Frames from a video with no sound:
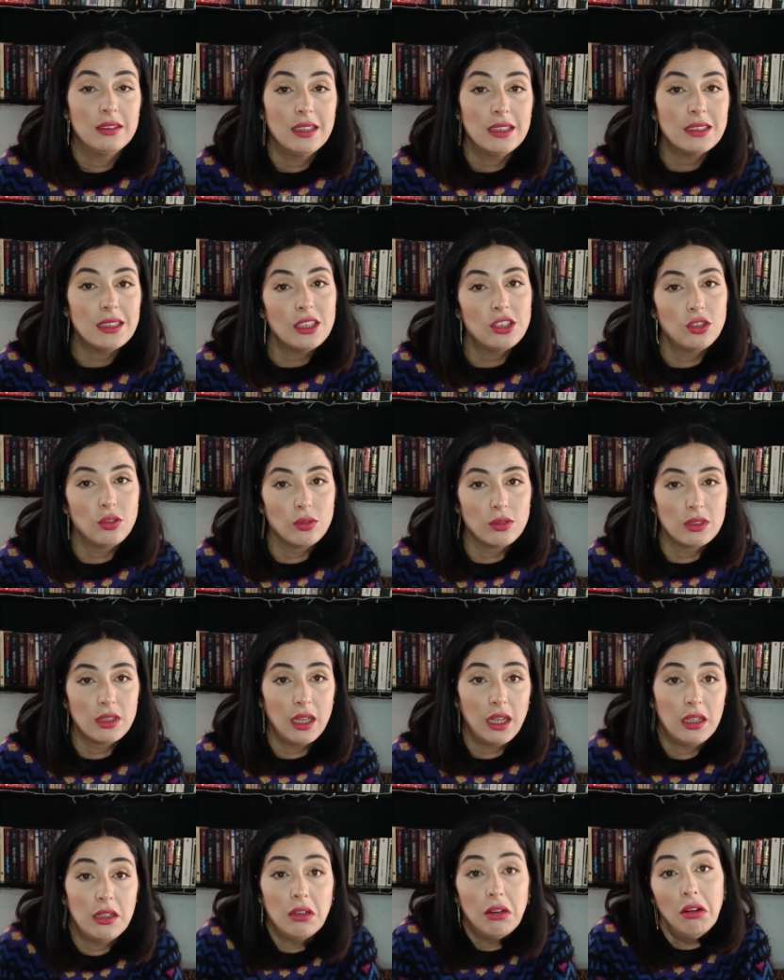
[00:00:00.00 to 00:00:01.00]
Tessa she was
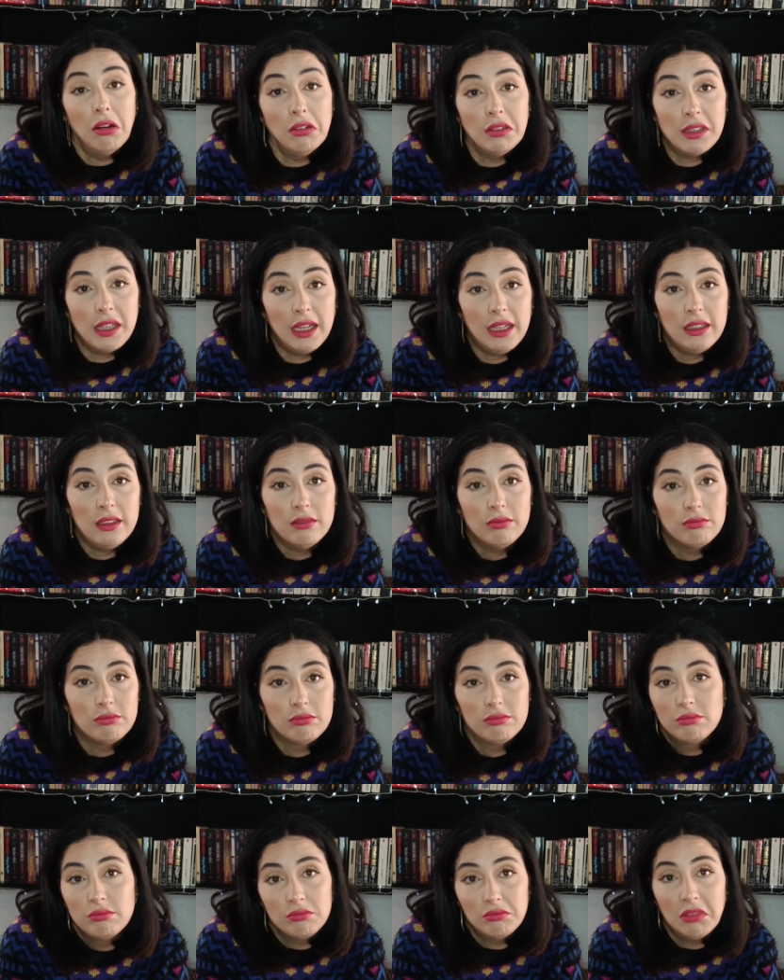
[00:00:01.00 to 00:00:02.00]
like okay
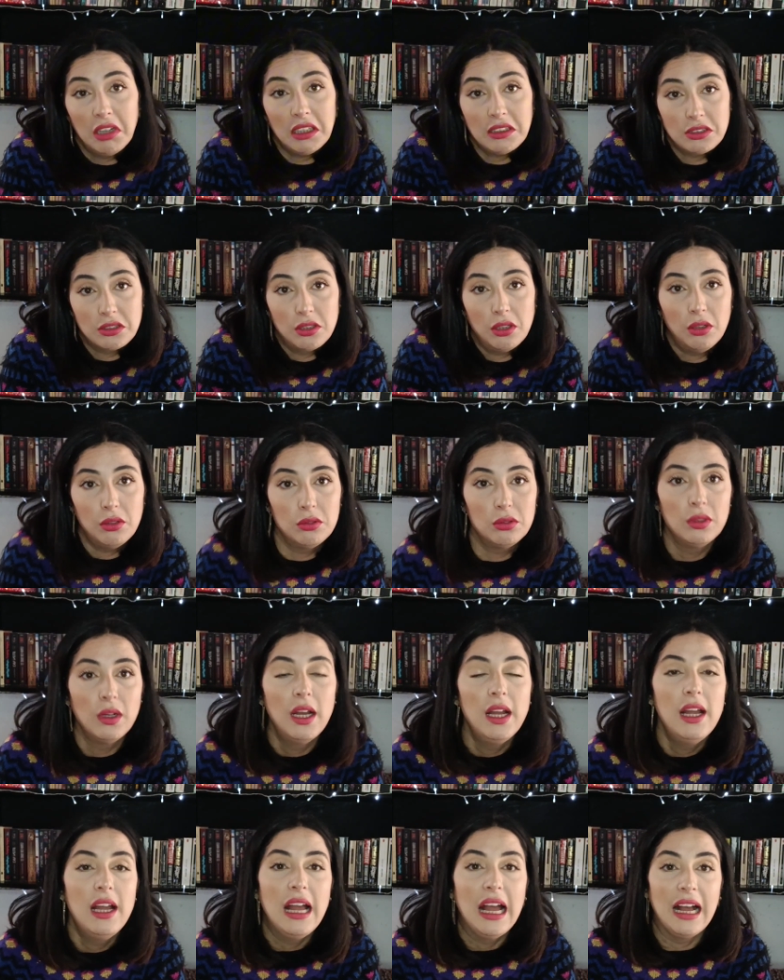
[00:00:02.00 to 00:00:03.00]
let's go
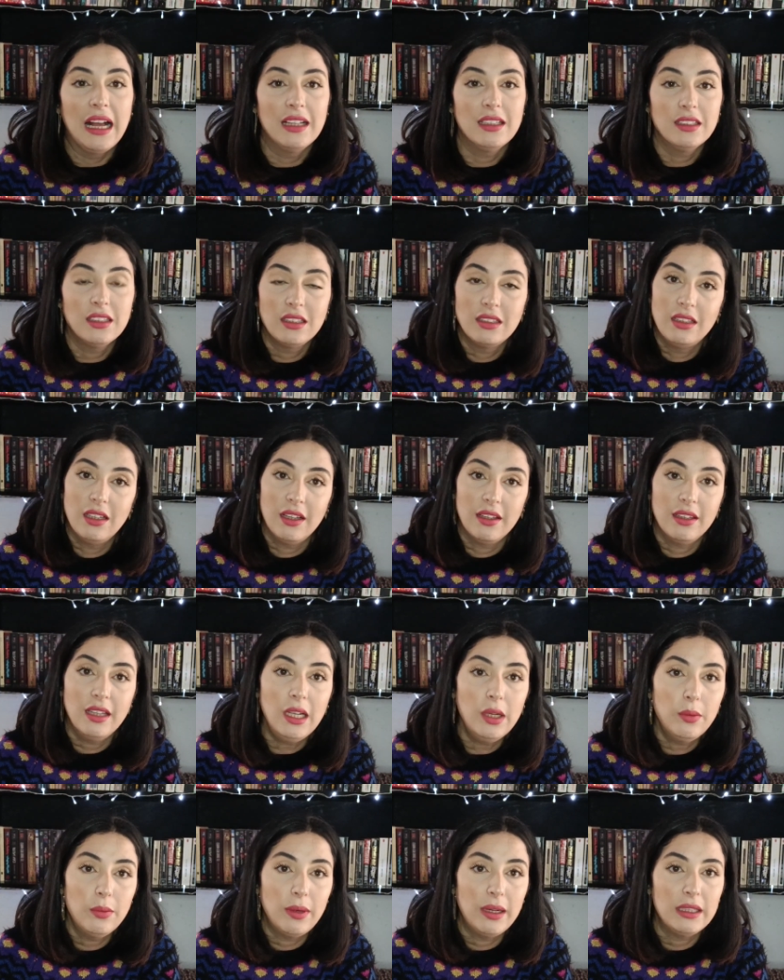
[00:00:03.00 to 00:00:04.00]
and
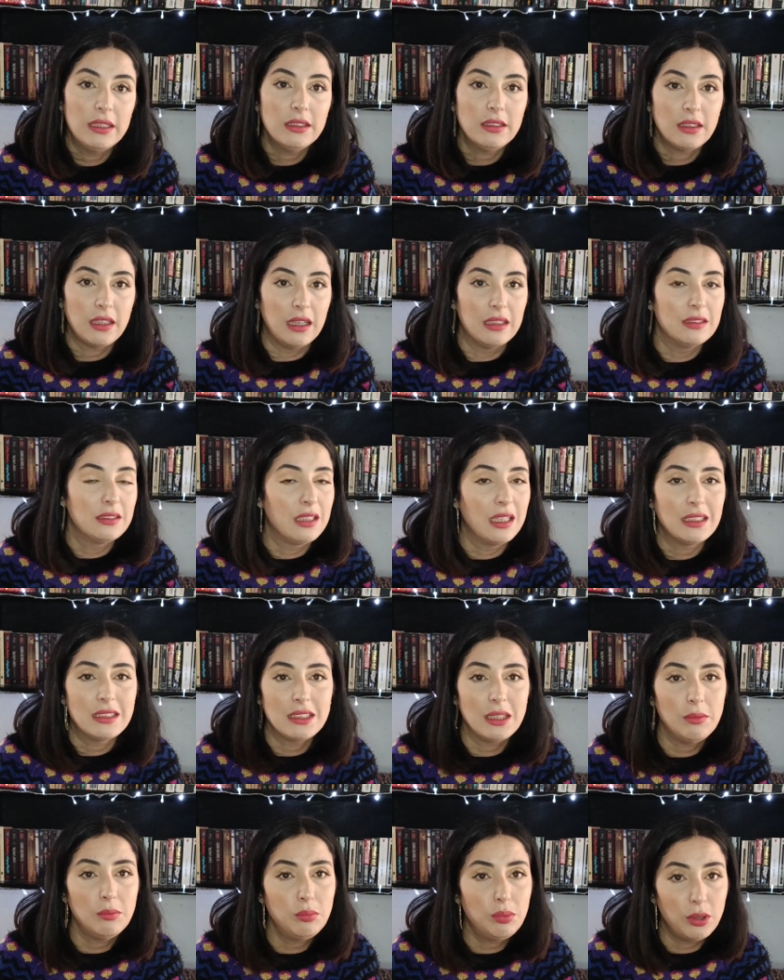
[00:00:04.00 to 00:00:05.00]
they went and at
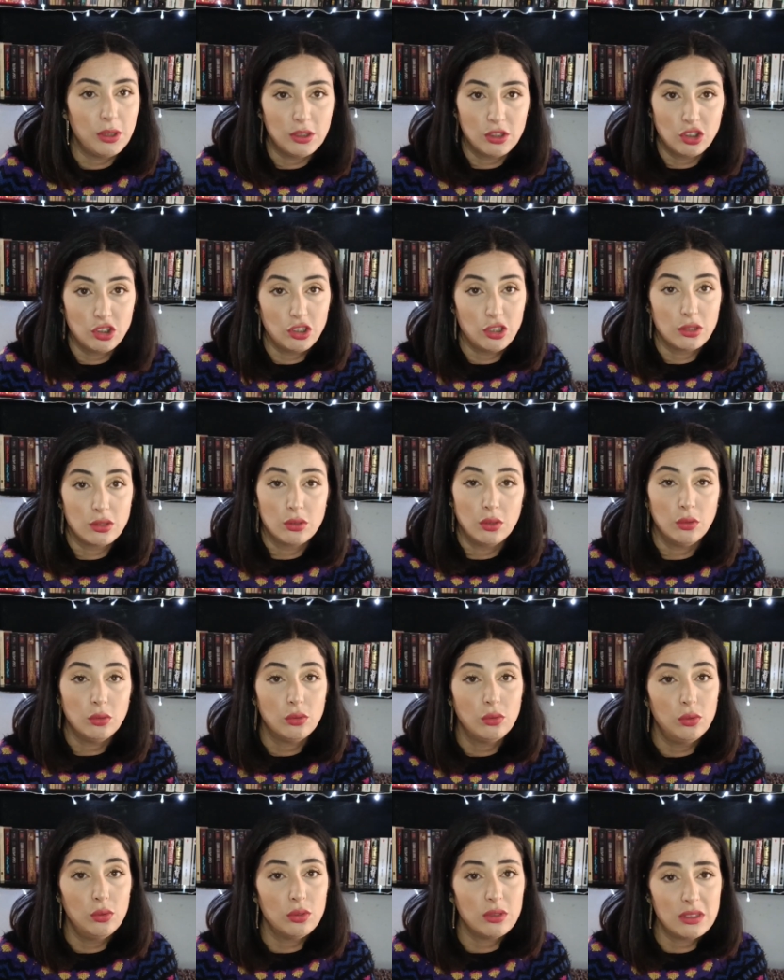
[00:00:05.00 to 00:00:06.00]
some point she's going
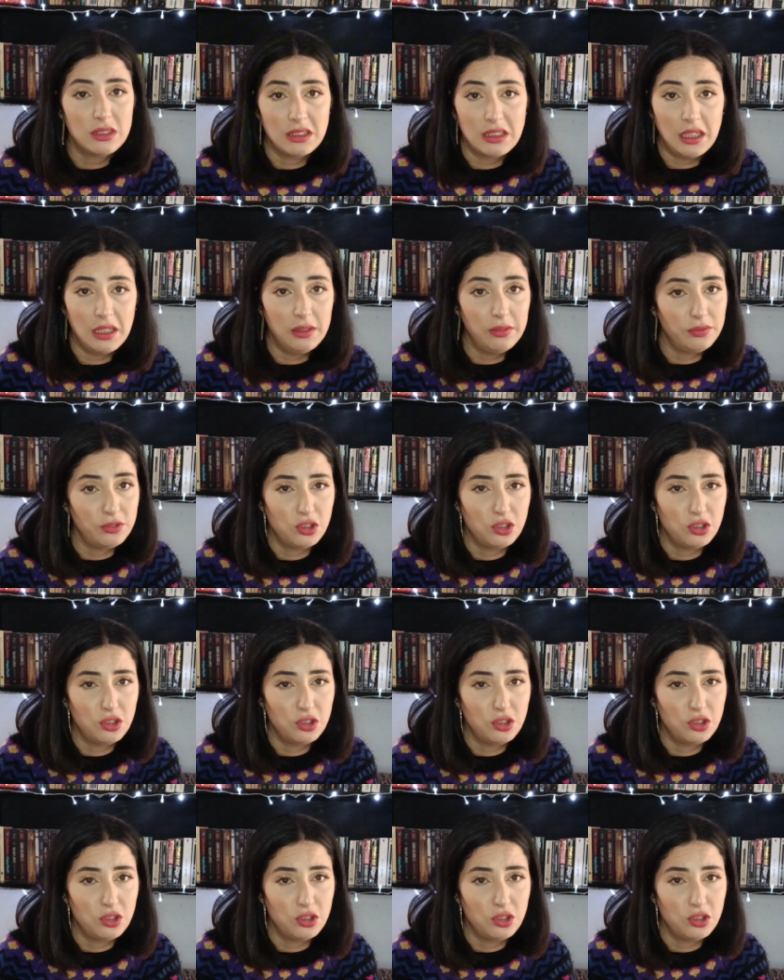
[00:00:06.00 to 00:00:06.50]
to lose Steph.